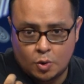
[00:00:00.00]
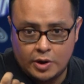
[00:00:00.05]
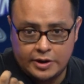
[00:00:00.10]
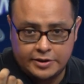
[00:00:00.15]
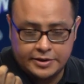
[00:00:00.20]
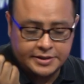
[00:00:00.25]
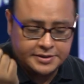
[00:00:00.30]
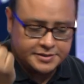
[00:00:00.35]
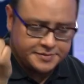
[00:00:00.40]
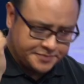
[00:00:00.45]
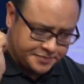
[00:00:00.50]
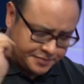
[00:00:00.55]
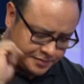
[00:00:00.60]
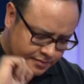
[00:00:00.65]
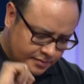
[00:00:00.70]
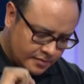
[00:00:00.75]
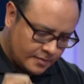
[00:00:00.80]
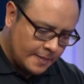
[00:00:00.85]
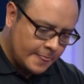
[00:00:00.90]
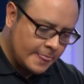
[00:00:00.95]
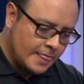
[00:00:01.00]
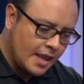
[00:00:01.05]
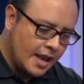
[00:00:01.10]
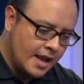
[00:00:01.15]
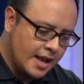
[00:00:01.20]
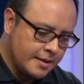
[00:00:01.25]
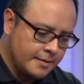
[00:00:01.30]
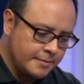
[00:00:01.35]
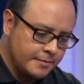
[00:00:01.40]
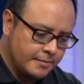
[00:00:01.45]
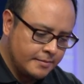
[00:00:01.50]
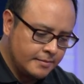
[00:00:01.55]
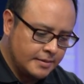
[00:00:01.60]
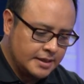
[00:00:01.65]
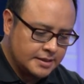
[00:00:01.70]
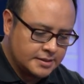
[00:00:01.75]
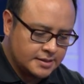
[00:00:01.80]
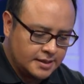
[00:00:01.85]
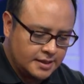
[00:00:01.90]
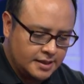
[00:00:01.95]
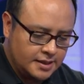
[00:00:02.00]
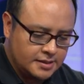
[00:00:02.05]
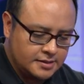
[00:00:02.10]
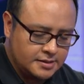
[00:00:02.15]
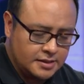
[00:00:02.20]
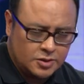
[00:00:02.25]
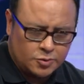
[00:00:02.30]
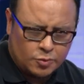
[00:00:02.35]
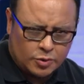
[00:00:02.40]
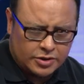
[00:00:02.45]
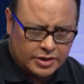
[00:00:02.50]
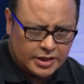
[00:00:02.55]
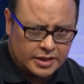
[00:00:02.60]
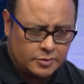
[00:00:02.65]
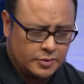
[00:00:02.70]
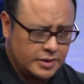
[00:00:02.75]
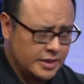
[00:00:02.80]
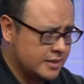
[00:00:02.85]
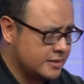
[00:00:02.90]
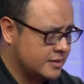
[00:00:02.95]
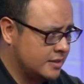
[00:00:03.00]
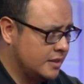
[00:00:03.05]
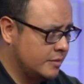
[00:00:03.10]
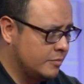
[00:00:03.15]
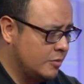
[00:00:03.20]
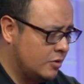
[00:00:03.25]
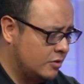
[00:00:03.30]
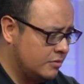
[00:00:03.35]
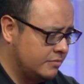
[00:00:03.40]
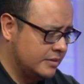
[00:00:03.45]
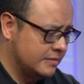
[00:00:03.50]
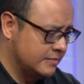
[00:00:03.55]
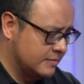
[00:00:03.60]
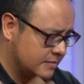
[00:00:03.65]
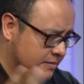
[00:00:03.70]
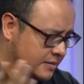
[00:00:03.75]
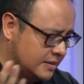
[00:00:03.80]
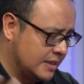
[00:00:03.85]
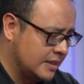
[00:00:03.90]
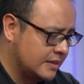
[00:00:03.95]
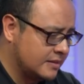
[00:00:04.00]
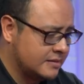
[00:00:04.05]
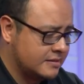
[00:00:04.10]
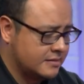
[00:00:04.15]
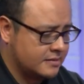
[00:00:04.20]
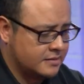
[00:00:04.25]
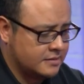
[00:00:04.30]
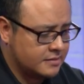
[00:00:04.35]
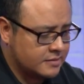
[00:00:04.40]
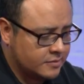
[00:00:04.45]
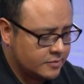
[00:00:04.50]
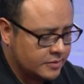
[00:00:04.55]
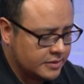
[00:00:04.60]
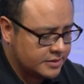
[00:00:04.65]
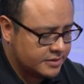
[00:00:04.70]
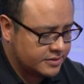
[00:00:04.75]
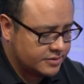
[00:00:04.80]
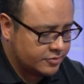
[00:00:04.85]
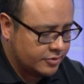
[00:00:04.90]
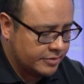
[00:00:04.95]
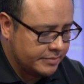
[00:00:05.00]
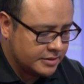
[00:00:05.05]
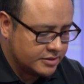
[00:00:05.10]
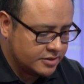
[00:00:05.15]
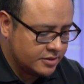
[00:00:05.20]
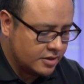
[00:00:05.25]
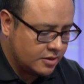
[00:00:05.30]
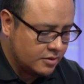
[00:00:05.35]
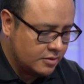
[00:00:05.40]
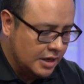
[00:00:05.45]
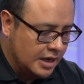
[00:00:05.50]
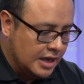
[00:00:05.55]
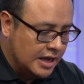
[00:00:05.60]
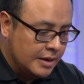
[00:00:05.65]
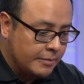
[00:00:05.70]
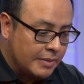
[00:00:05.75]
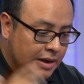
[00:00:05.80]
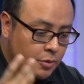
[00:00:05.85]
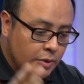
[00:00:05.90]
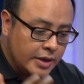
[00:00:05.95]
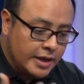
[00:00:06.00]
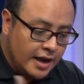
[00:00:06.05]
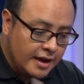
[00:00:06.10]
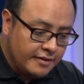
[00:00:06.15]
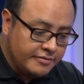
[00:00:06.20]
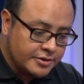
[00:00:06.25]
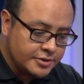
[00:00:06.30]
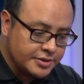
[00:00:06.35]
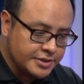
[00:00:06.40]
queries. But he's not working with us anymore. That uh, was three months ago. But we have the